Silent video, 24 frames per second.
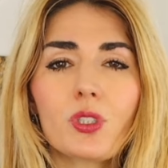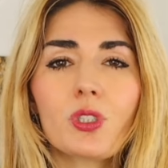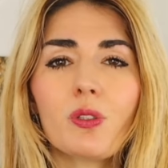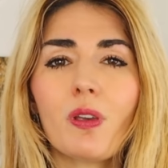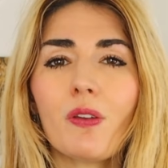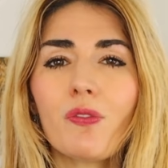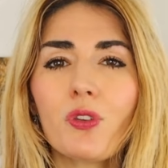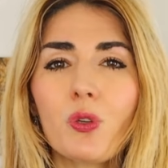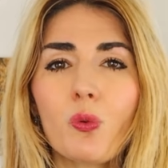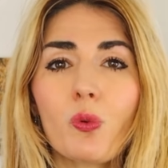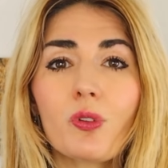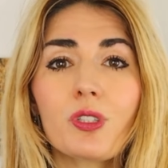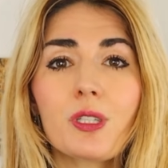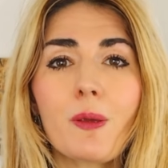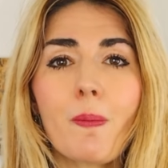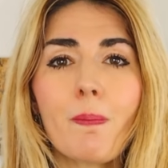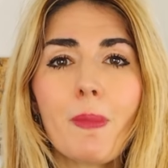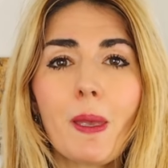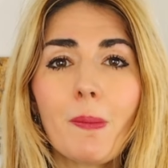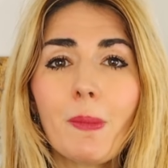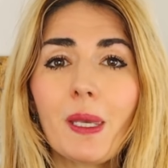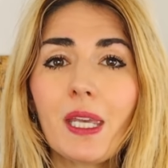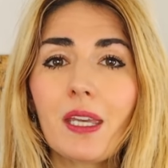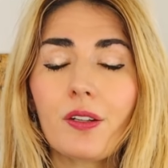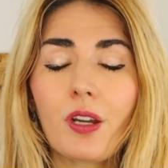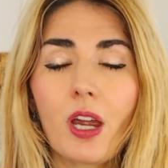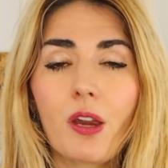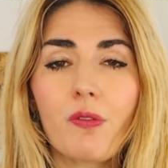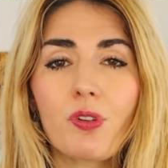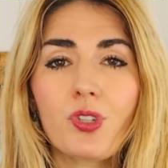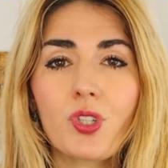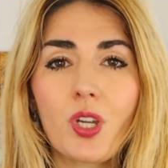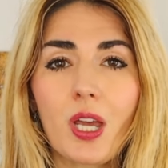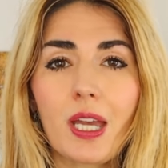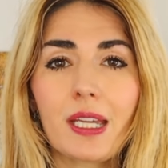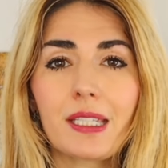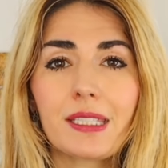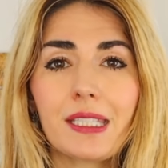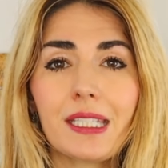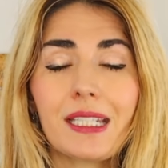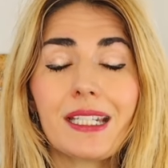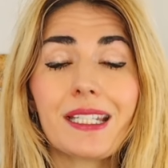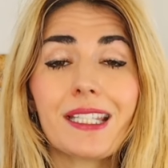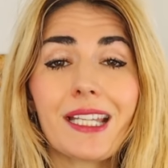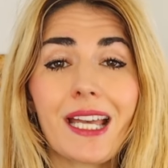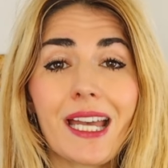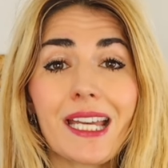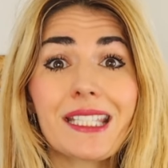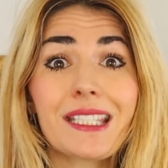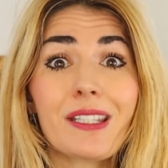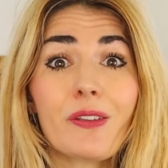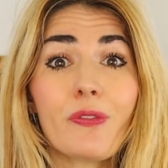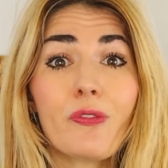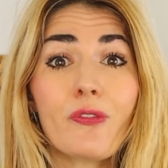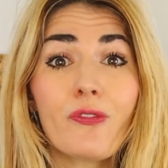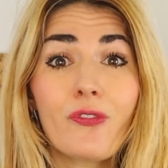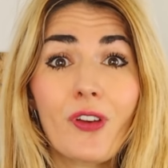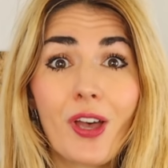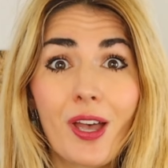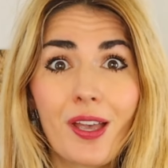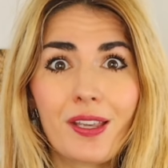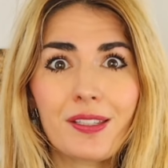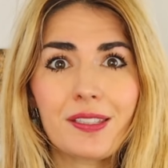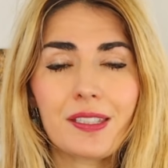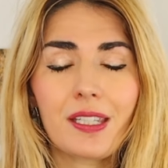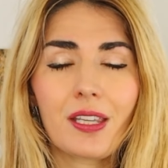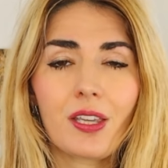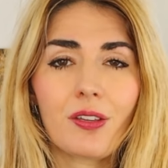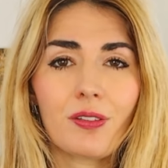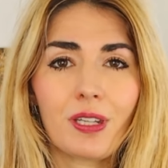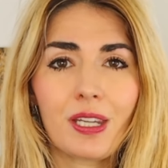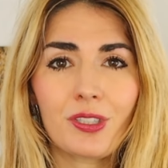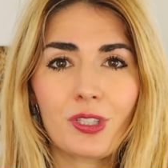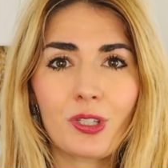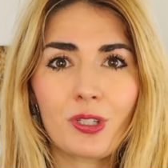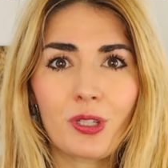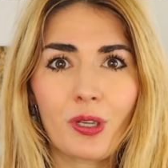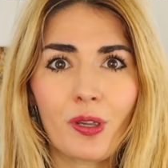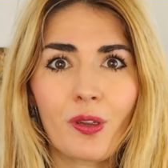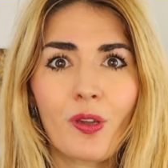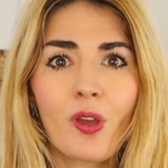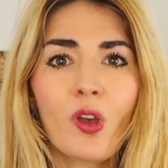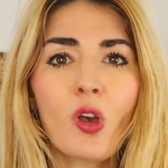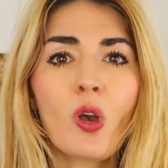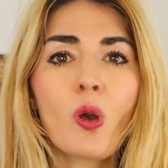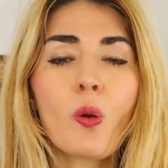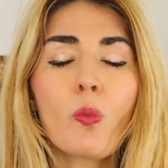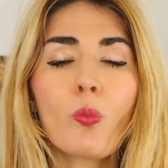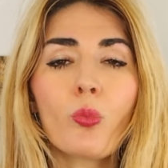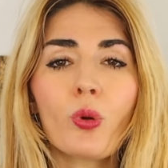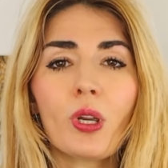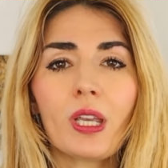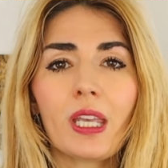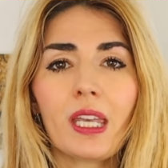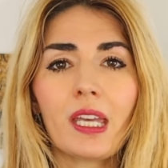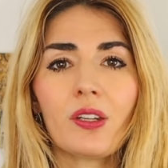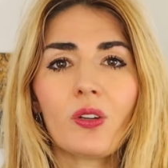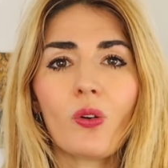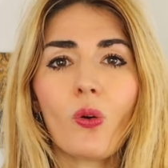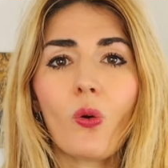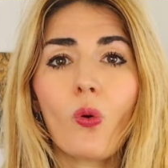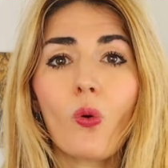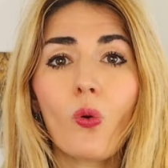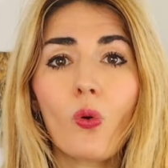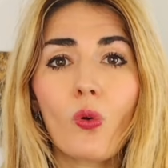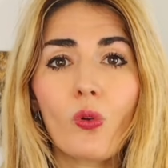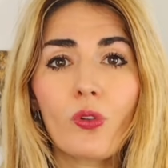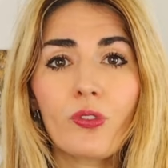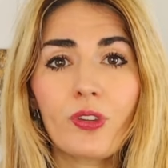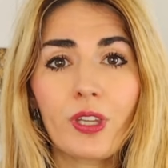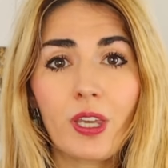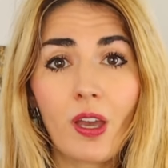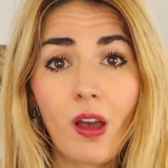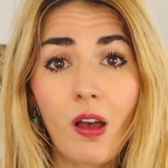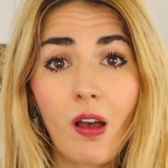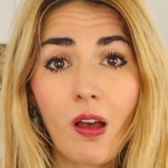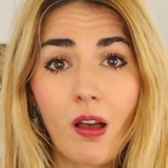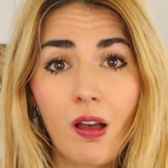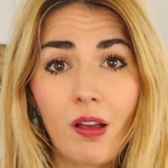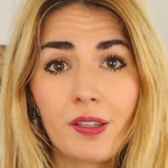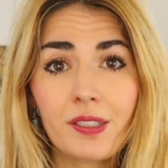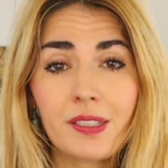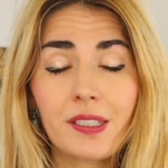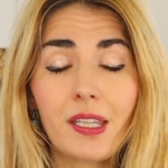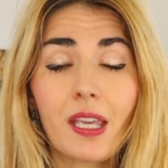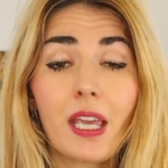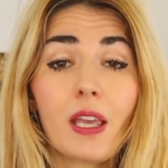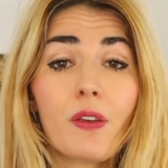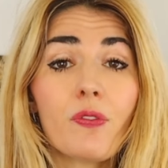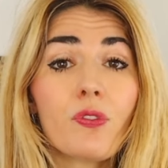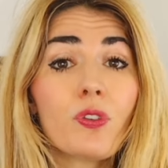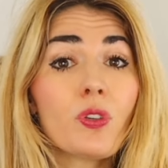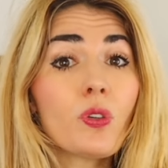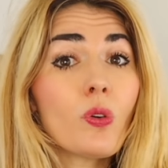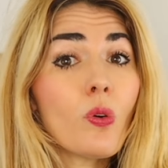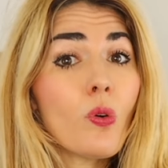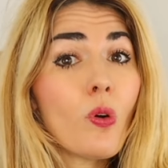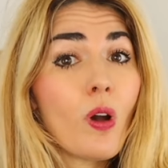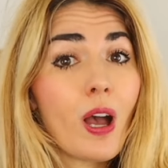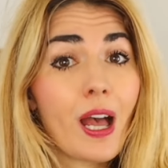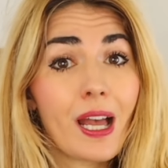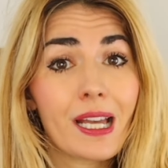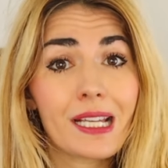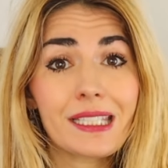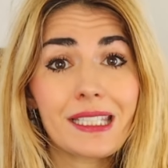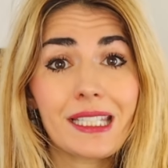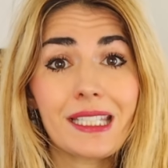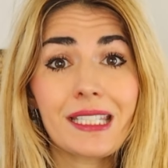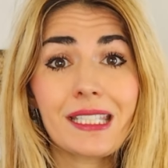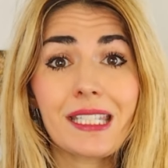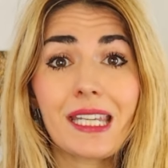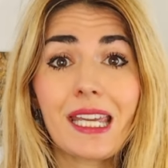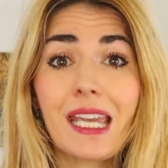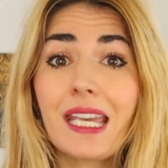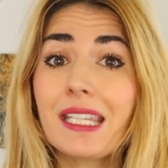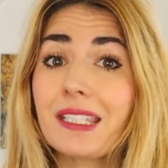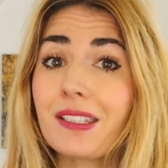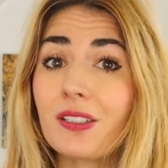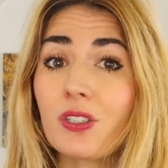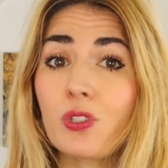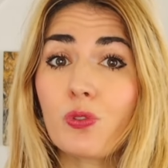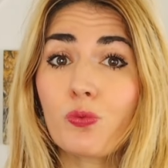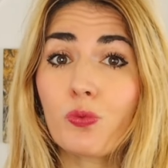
So if you want to mimic an Irish accent, that is the first thing you need to do. Bring in all the R's if your accent isn't